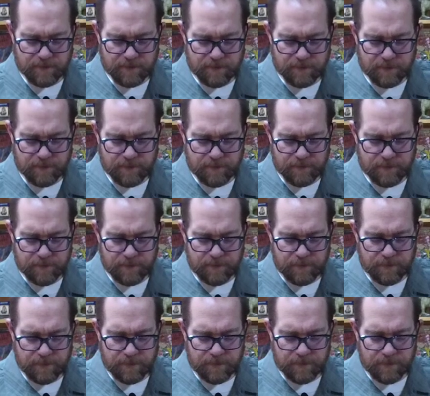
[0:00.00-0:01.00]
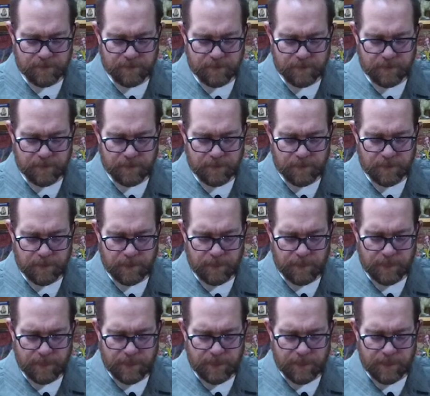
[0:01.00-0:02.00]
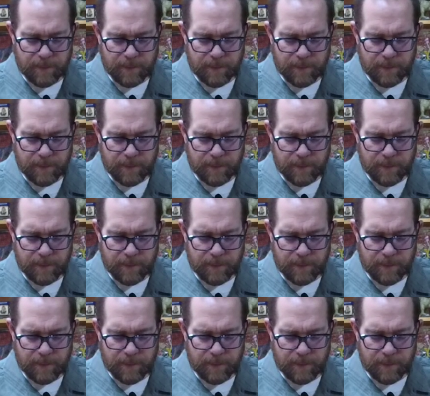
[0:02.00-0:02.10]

(silence)